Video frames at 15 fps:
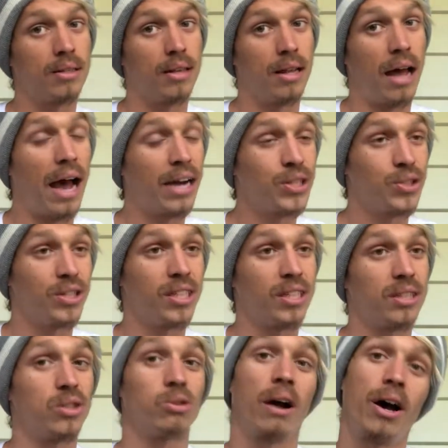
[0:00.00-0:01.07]
actually
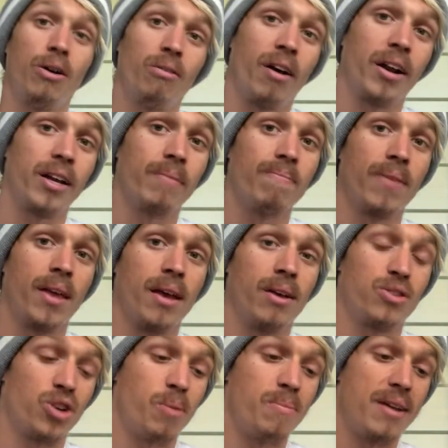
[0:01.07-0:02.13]
trail running.
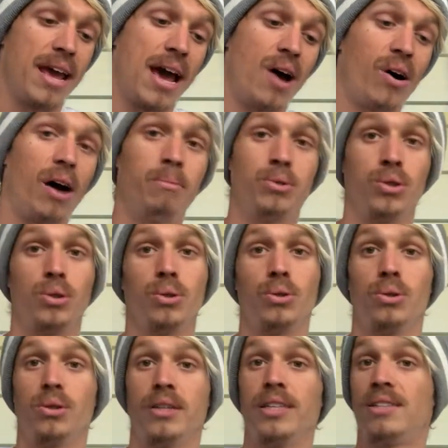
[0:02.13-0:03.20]
So I'm now up to
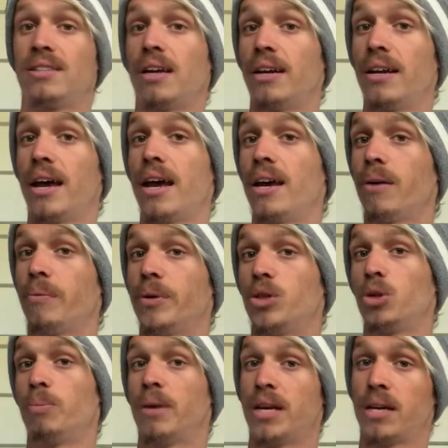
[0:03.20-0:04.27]
this Sunday, which will
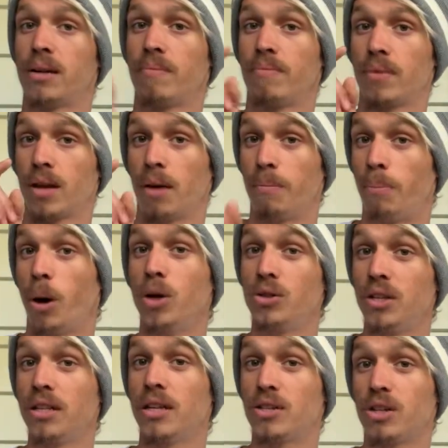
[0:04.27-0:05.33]
be, I'm
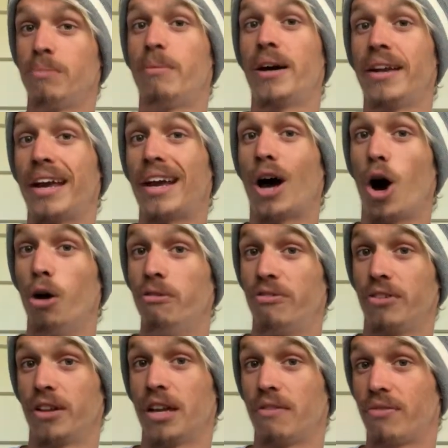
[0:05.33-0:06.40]
posting this on Monday,
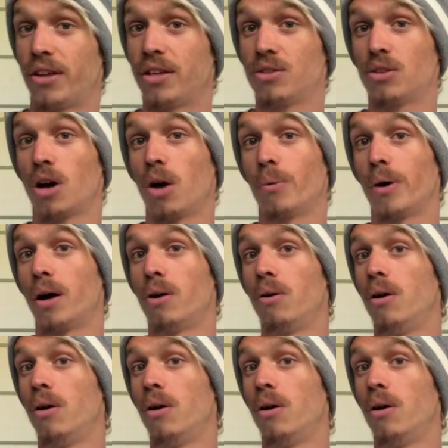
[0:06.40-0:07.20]
hopefully, if things go well.